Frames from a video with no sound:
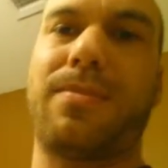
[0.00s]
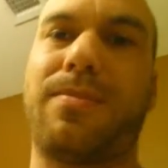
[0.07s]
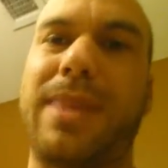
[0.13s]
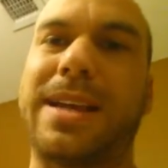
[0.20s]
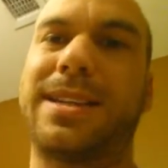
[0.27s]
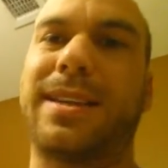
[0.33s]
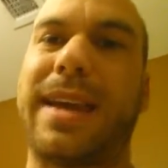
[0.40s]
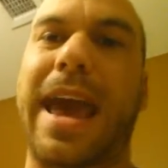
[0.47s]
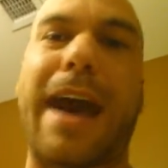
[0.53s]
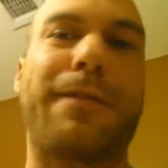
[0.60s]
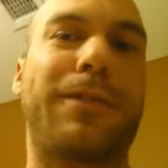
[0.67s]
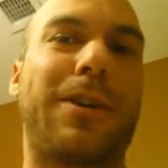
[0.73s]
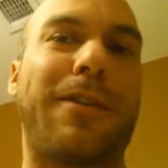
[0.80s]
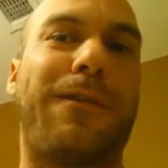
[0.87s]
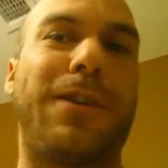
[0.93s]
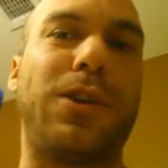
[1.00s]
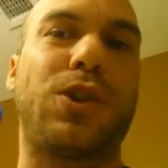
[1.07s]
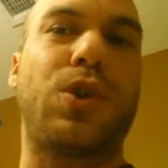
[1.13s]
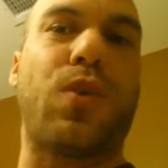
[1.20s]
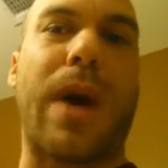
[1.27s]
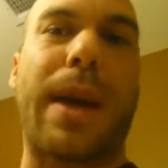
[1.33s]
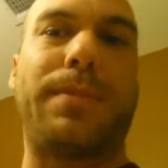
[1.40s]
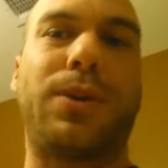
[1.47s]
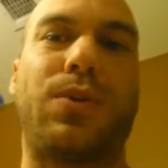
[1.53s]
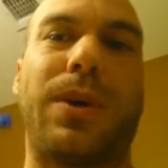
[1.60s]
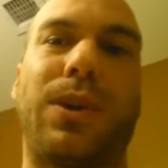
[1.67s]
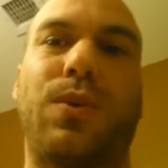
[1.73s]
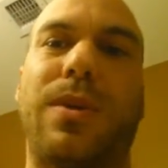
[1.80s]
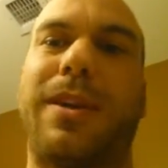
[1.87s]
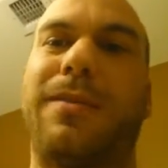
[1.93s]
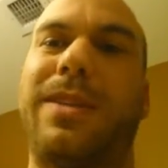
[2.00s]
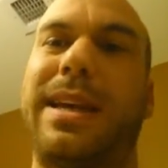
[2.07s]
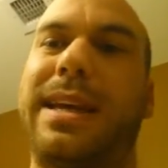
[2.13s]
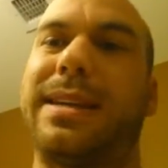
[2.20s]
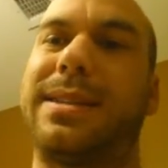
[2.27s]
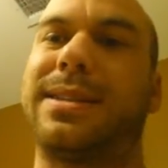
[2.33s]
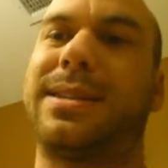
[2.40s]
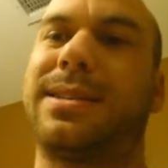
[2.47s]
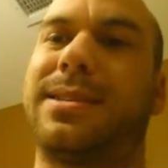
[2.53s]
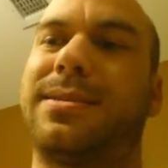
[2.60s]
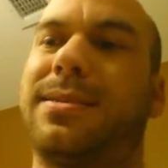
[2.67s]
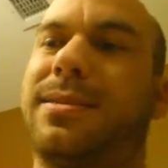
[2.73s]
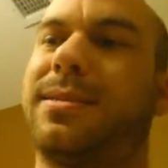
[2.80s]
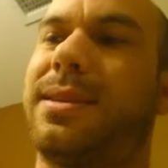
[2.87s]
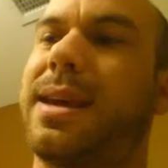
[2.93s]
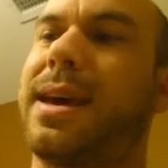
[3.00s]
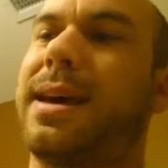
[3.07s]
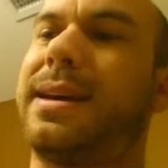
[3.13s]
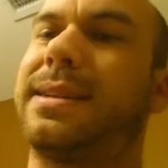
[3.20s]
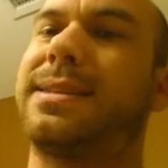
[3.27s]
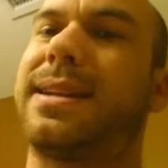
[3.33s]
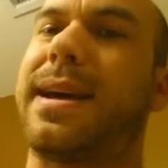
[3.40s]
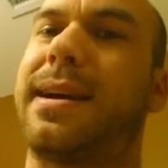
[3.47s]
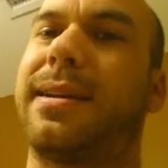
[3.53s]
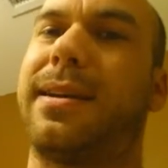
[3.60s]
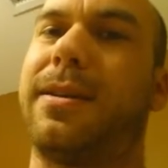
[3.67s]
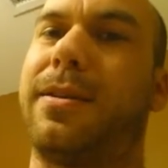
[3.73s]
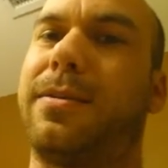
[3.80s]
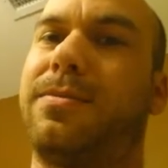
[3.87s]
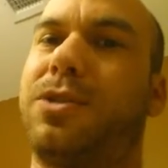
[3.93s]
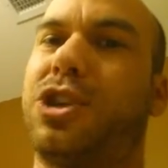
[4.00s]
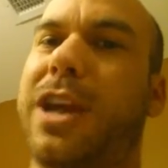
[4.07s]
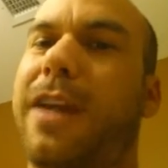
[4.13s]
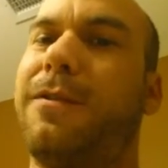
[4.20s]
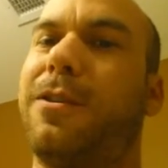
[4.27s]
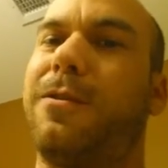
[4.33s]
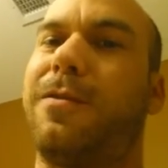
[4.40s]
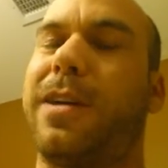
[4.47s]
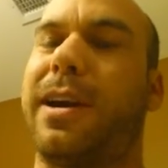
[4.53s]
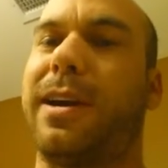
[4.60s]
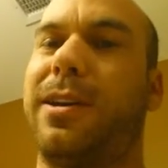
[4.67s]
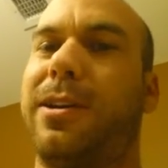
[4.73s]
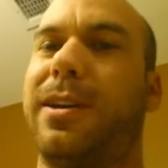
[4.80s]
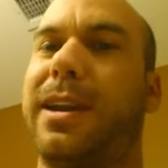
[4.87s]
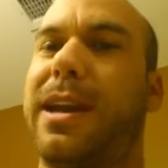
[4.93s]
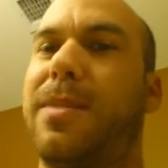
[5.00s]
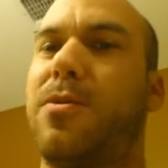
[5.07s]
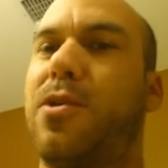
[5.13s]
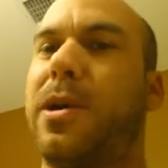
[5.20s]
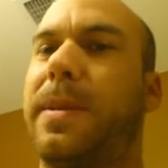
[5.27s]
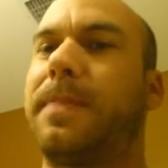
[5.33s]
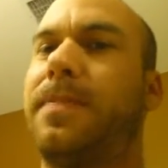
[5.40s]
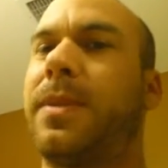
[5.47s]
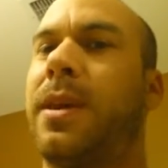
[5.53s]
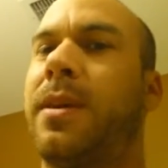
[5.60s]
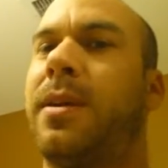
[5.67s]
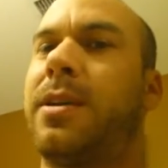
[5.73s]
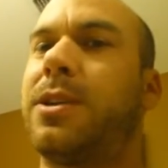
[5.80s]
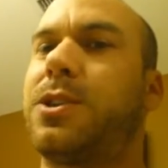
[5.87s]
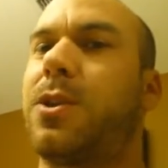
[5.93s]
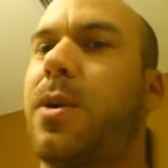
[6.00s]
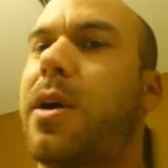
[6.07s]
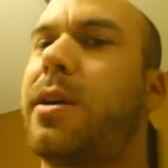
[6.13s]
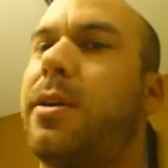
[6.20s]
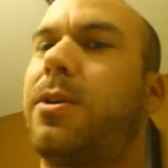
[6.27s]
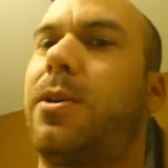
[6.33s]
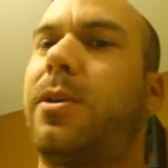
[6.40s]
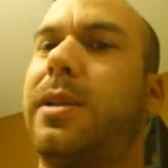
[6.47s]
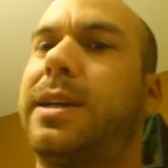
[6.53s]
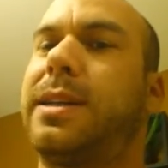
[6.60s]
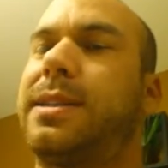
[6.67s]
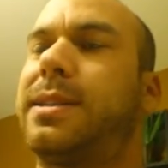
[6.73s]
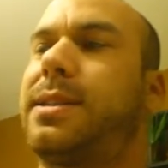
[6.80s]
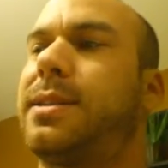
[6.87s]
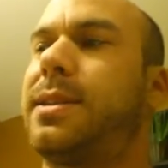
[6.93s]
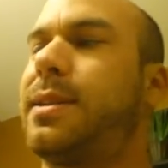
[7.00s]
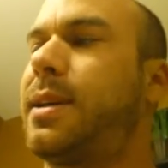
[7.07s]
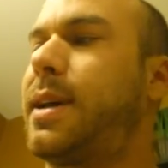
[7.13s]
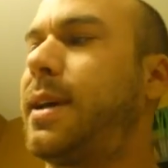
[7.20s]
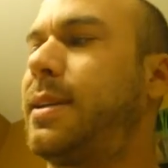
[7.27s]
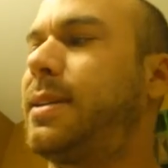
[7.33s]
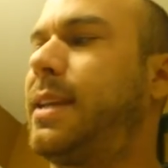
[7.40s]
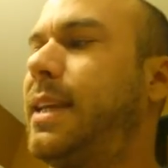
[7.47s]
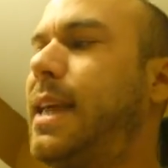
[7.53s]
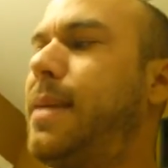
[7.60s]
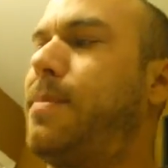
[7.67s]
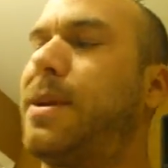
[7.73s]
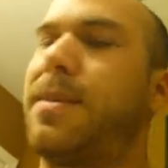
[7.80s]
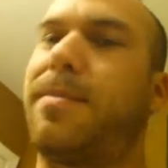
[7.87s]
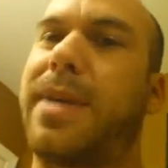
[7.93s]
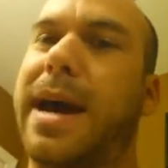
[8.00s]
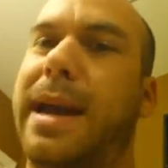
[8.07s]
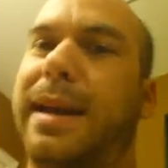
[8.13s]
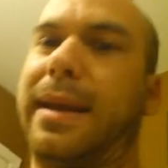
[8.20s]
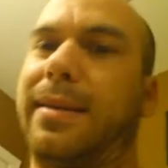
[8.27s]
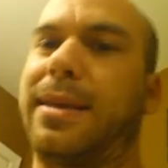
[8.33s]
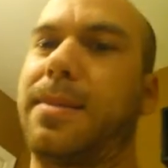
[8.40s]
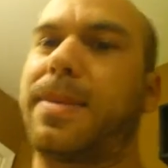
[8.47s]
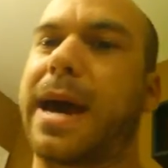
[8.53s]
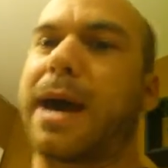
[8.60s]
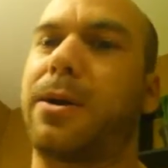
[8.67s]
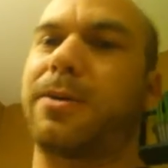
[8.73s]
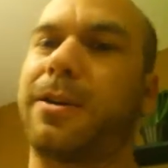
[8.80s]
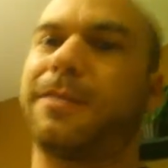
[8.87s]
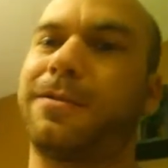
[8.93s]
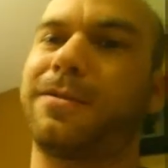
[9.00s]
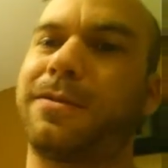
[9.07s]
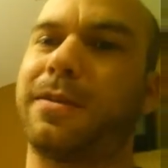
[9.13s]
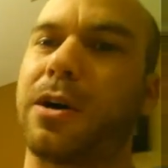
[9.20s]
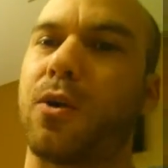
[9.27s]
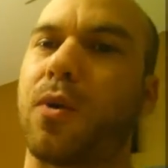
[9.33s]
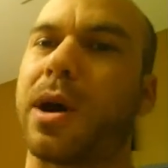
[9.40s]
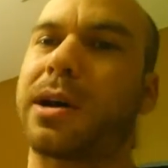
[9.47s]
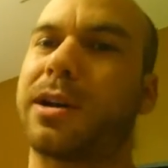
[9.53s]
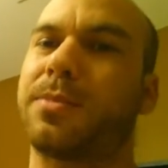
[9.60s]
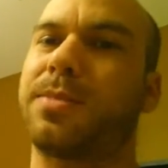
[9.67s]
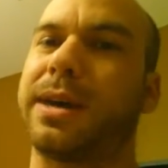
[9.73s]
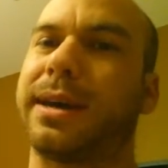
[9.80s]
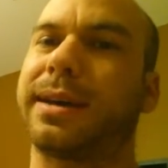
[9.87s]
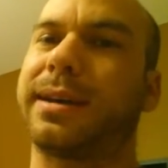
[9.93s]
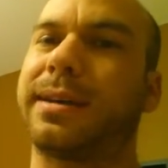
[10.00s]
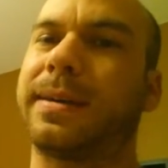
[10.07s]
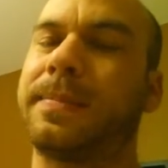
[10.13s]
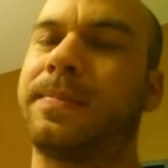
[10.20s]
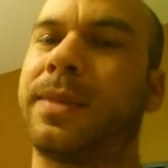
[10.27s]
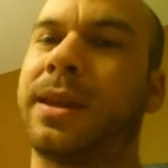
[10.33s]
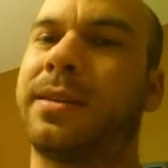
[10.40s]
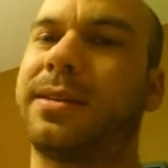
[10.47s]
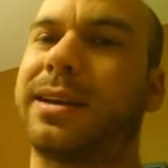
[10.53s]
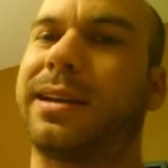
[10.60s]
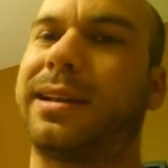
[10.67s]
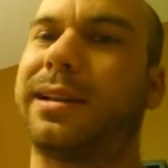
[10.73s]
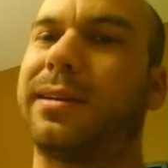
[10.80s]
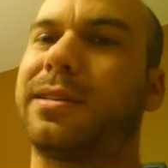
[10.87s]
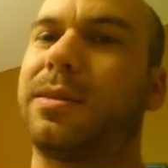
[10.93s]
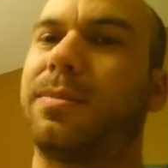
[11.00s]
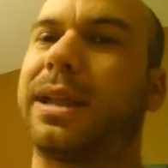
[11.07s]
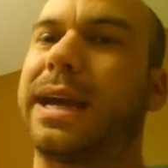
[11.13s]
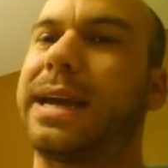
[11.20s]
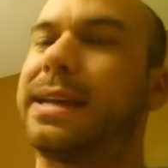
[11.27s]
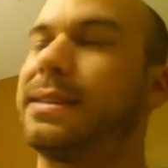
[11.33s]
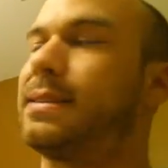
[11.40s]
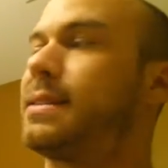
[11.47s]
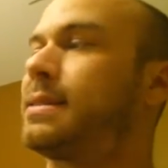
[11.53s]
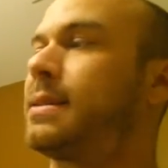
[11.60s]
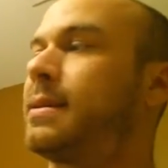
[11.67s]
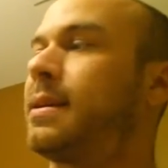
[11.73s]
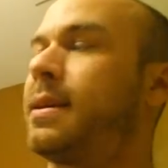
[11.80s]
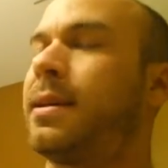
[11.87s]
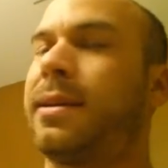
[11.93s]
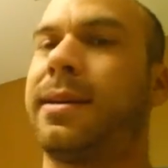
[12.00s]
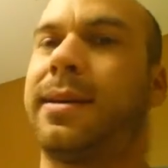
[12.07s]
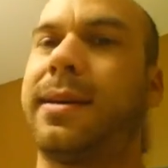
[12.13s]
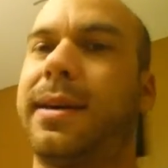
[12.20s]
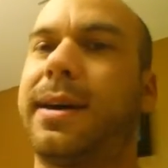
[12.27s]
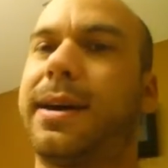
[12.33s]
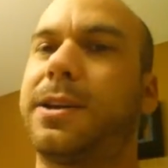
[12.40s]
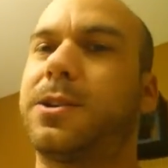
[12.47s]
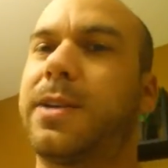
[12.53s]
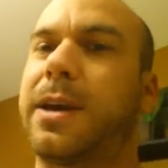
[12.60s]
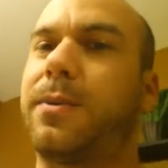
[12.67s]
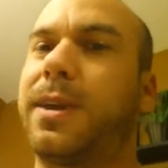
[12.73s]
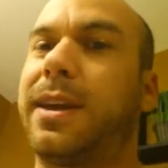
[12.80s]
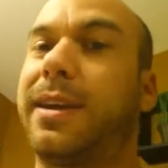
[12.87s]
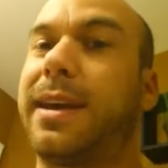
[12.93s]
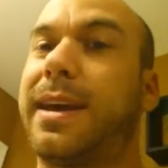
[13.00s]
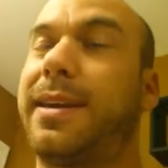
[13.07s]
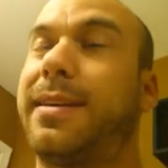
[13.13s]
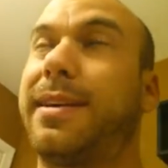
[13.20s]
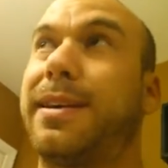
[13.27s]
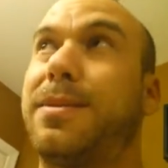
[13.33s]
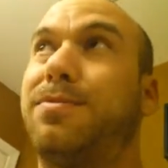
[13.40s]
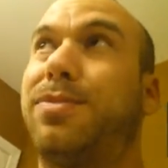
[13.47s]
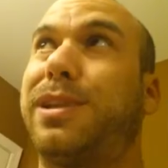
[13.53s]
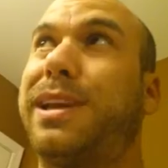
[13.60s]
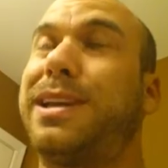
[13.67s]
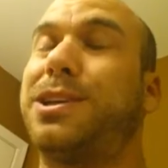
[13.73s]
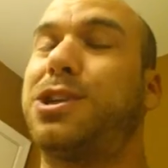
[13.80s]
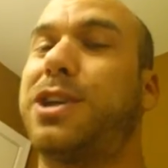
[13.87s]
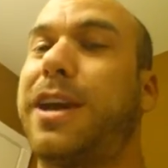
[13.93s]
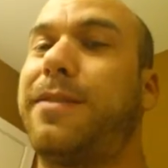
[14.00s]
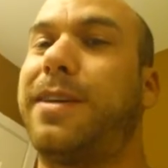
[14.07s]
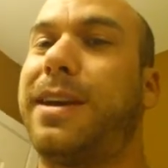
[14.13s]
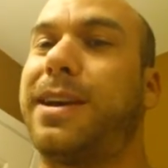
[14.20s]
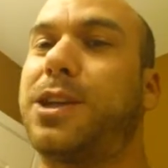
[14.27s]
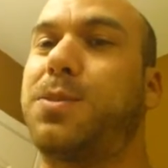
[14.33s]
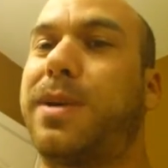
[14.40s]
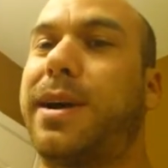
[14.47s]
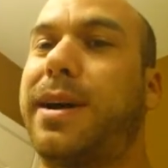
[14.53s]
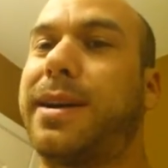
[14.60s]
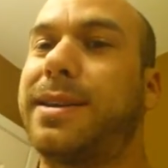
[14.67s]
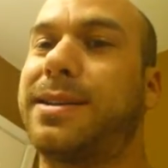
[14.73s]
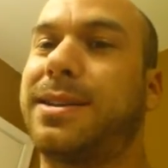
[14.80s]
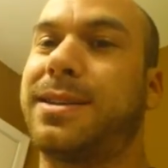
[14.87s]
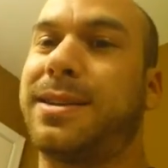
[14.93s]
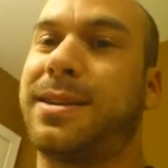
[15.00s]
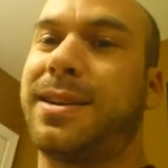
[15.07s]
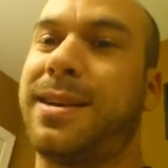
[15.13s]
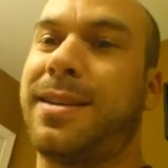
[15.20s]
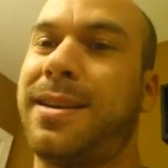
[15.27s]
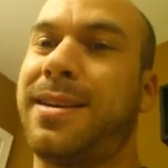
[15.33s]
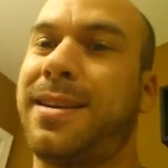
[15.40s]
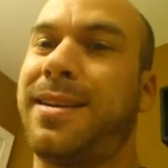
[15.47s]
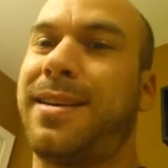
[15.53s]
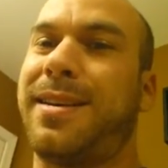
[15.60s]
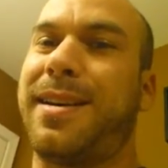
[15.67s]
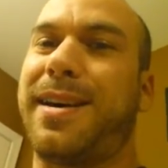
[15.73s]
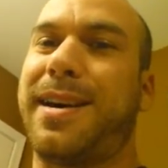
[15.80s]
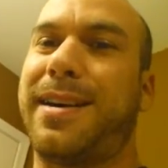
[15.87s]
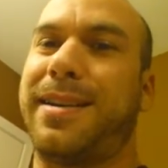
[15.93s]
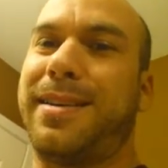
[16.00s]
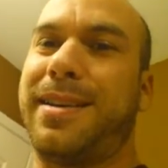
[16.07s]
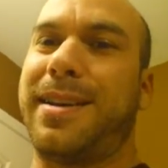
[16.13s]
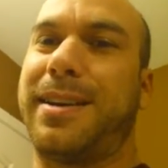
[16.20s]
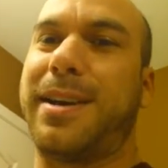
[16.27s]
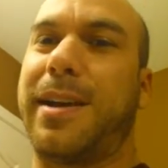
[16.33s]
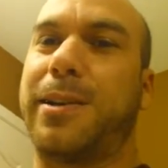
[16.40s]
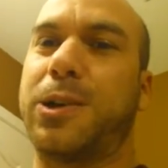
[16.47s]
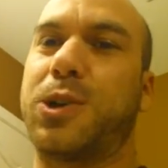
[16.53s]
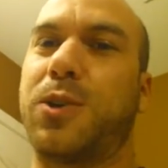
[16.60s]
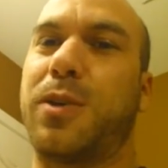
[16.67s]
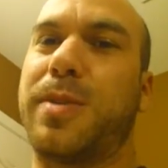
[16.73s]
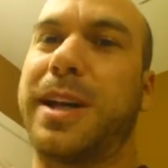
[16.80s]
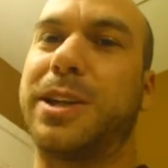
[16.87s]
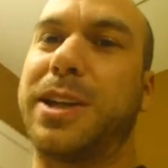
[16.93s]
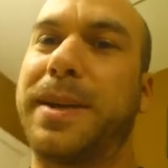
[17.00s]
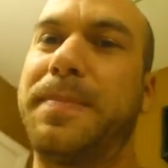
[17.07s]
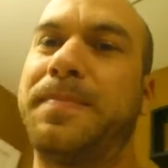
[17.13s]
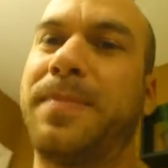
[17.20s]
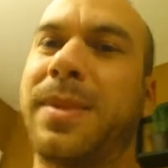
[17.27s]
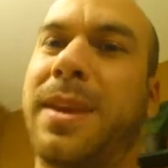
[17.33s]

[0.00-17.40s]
Basically after a few swipes with one of these, it's not going to shave you very good anymore. So our goal is to keep combining the power of a water pick to clear the blades so that we can get a complete shaving experience on a dollar store budget.